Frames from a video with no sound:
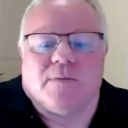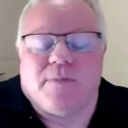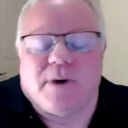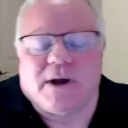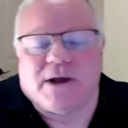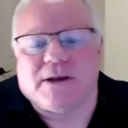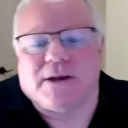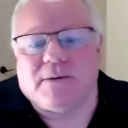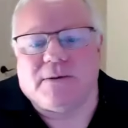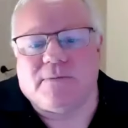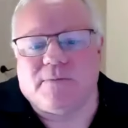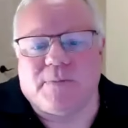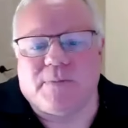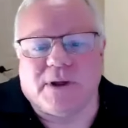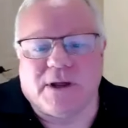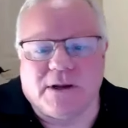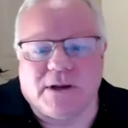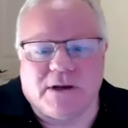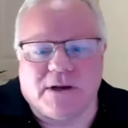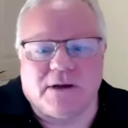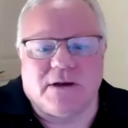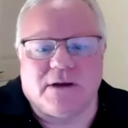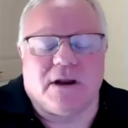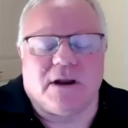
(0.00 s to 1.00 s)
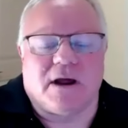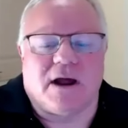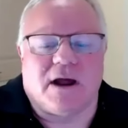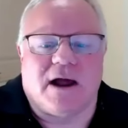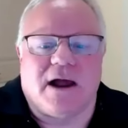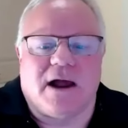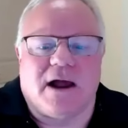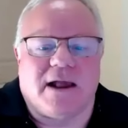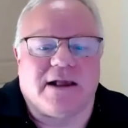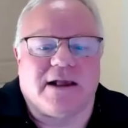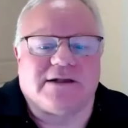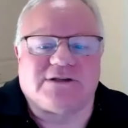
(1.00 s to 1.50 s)
But
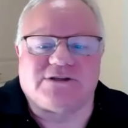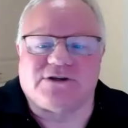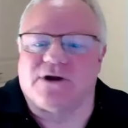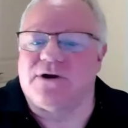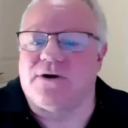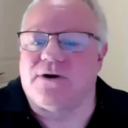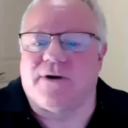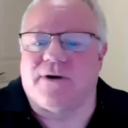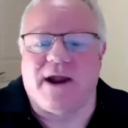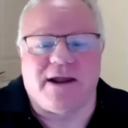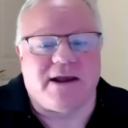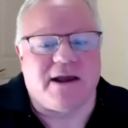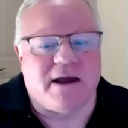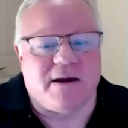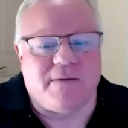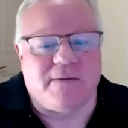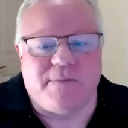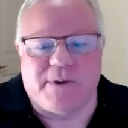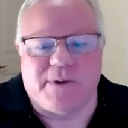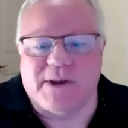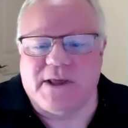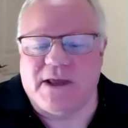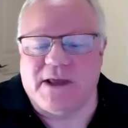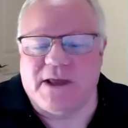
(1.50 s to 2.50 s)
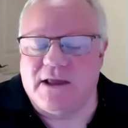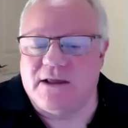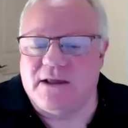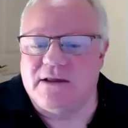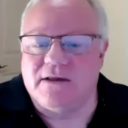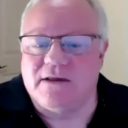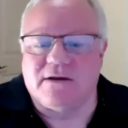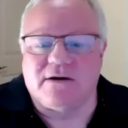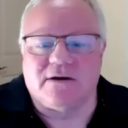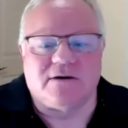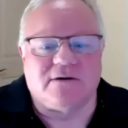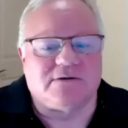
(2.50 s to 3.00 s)
it's a great company.
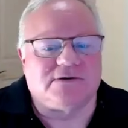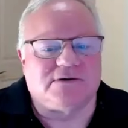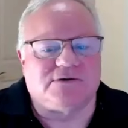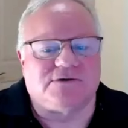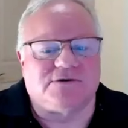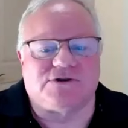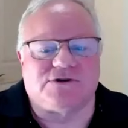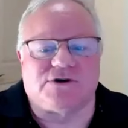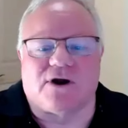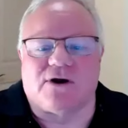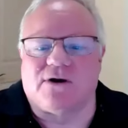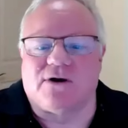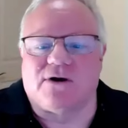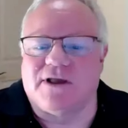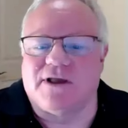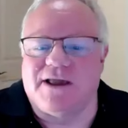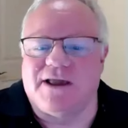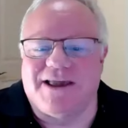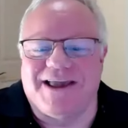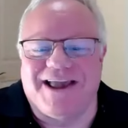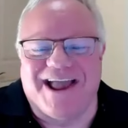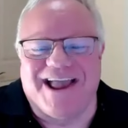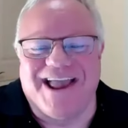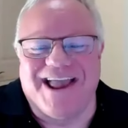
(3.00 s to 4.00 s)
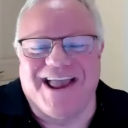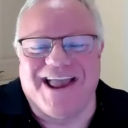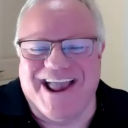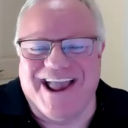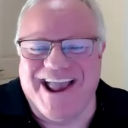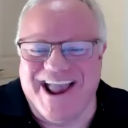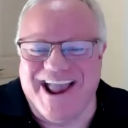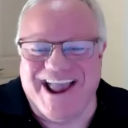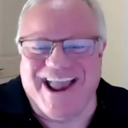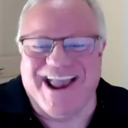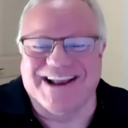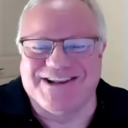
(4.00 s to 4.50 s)
You know, Charlie,
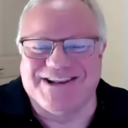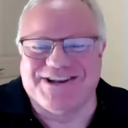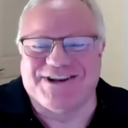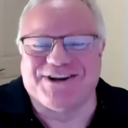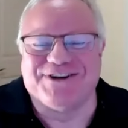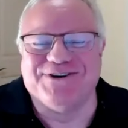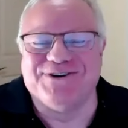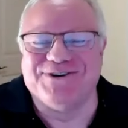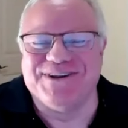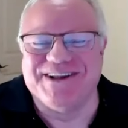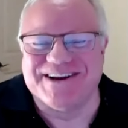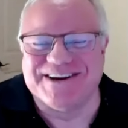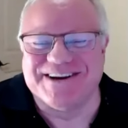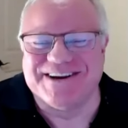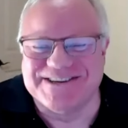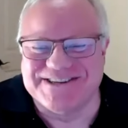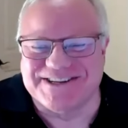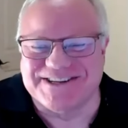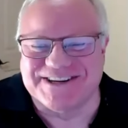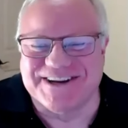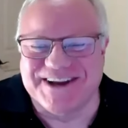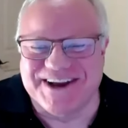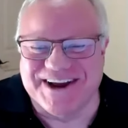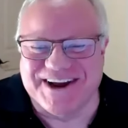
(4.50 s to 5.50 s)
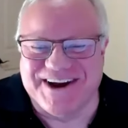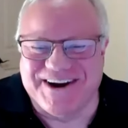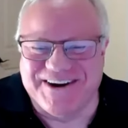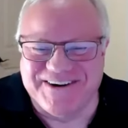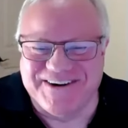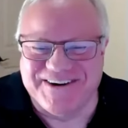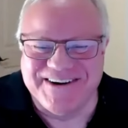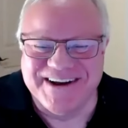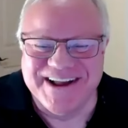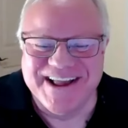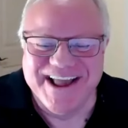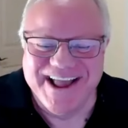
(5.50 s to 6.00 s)
2 years
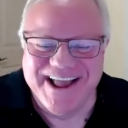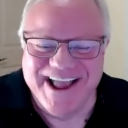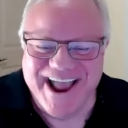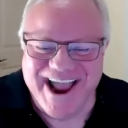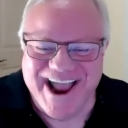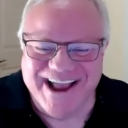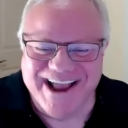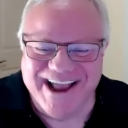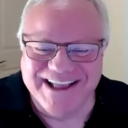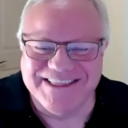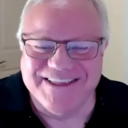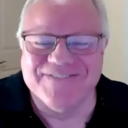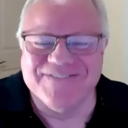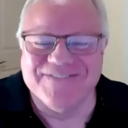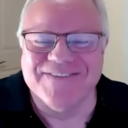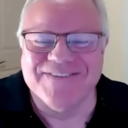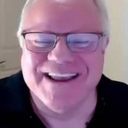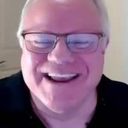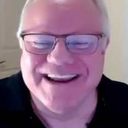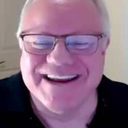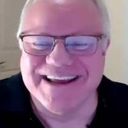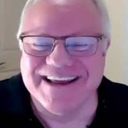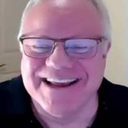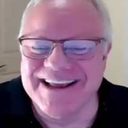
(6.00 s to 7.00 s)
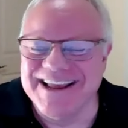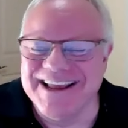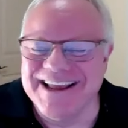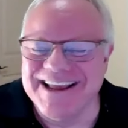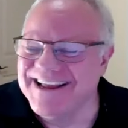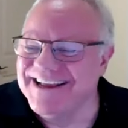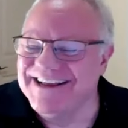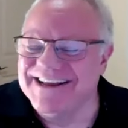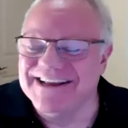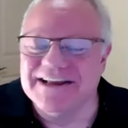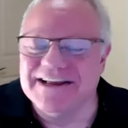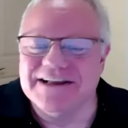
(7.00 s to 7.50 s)
ago at the meeting,
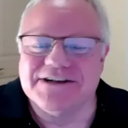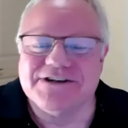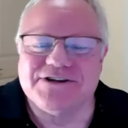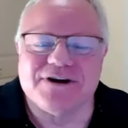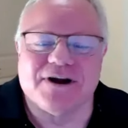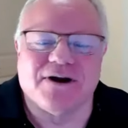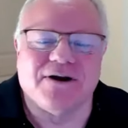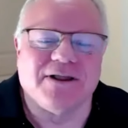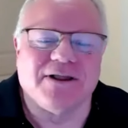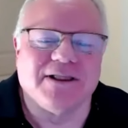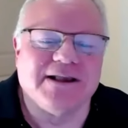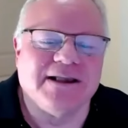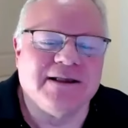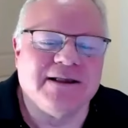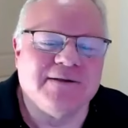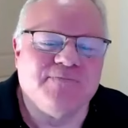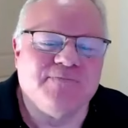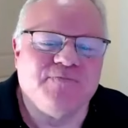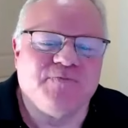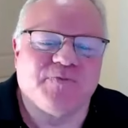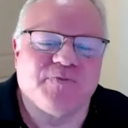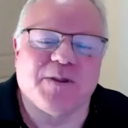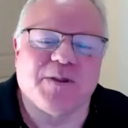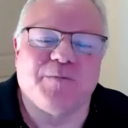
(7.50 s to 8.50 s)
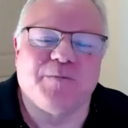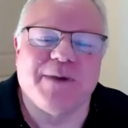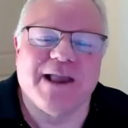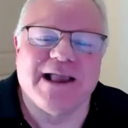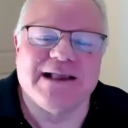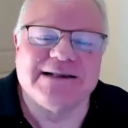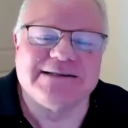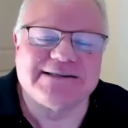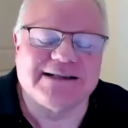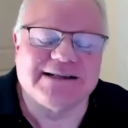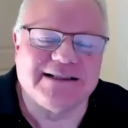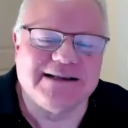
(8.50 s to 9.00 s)
Charlie
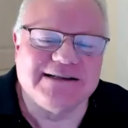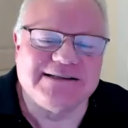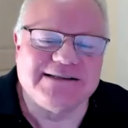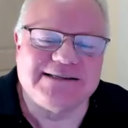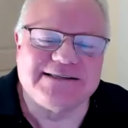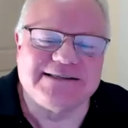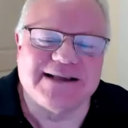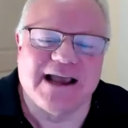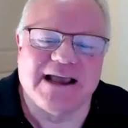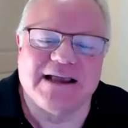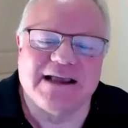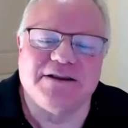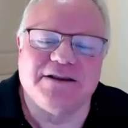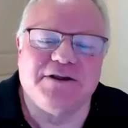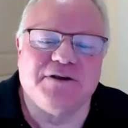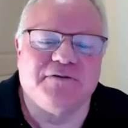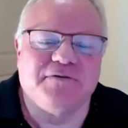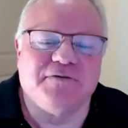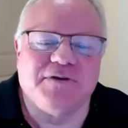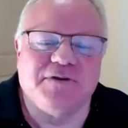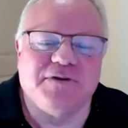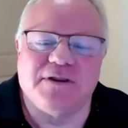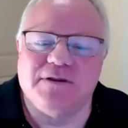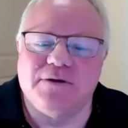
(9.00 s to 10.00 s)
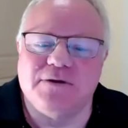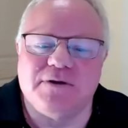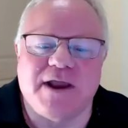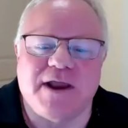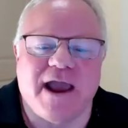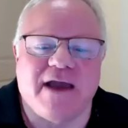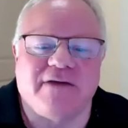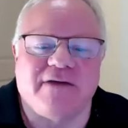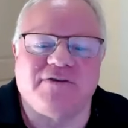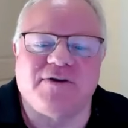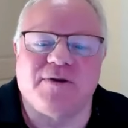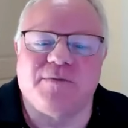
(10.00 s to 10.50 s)
basically said, you'd
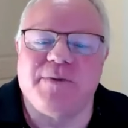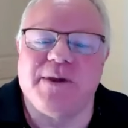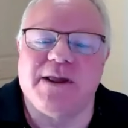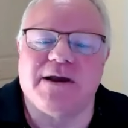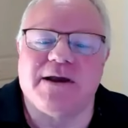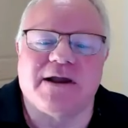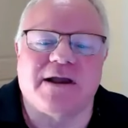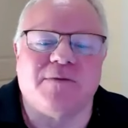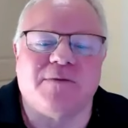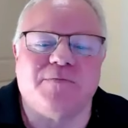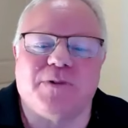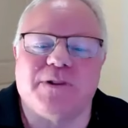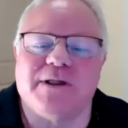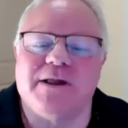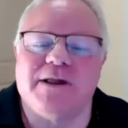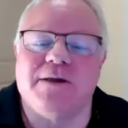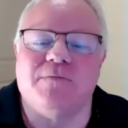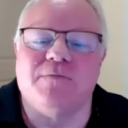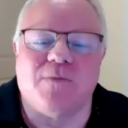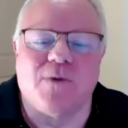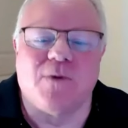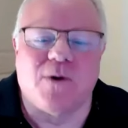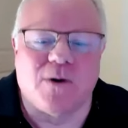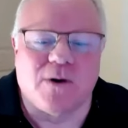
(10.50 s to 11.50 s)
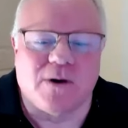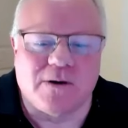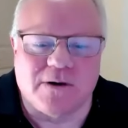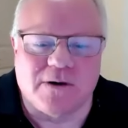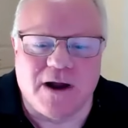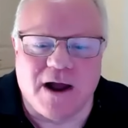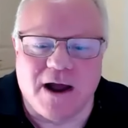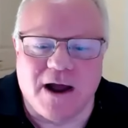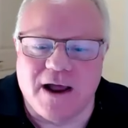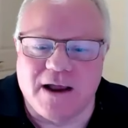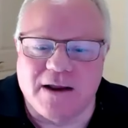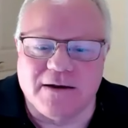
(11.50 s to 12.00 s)
have to be a complete
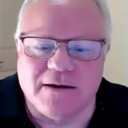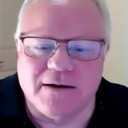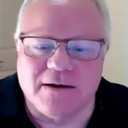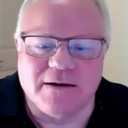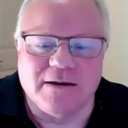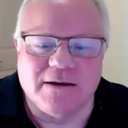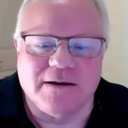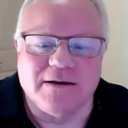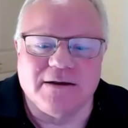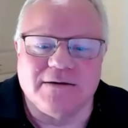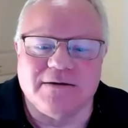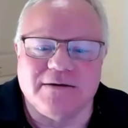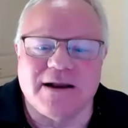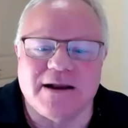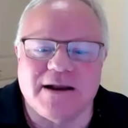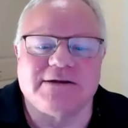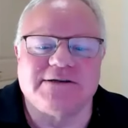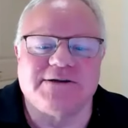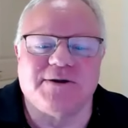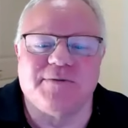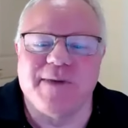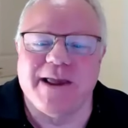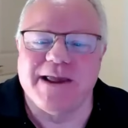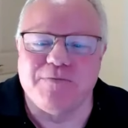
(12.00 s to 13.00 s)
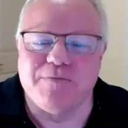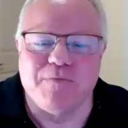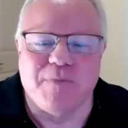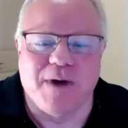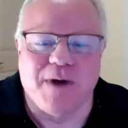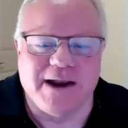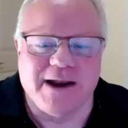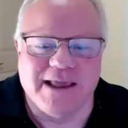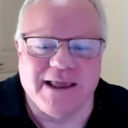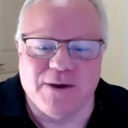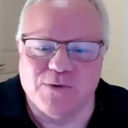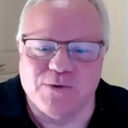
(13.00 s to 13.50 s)
moron not to make
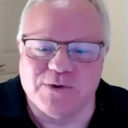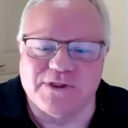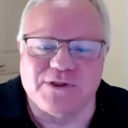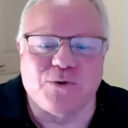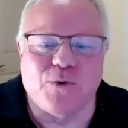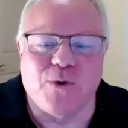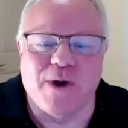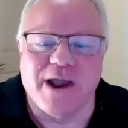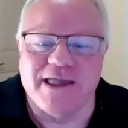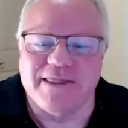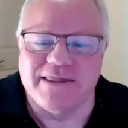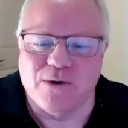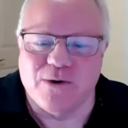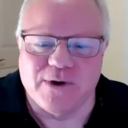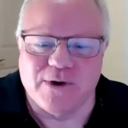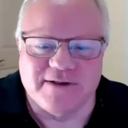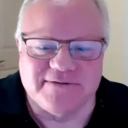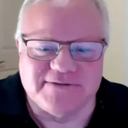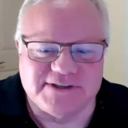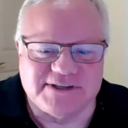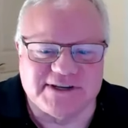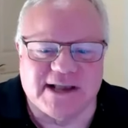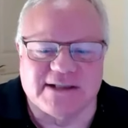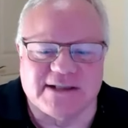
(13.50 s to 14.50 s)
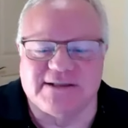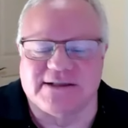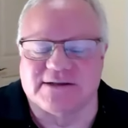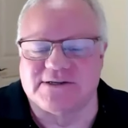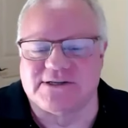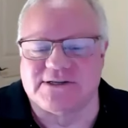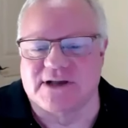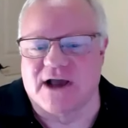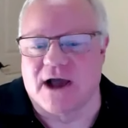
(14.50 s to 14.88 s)
money with the way that we've set this